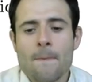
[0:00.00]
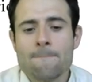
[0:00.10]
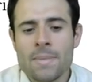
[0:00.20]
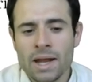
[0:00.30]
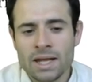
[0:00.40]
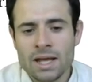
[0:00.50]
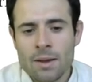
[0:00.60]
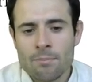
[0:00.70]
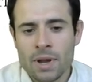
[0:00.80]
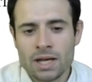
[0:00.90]
many,
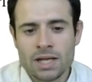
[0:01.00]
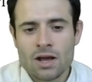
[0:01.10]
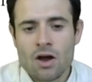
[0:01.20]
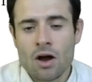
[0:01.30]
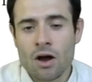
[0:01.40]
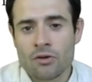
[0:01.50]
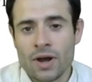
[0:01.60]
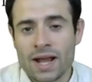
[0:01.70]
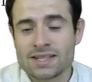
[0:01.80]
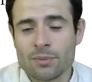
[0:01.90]
many other
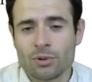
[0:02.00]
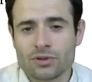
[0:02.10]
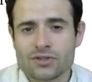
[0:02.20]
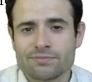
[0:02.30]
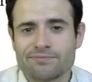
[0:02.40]
examples.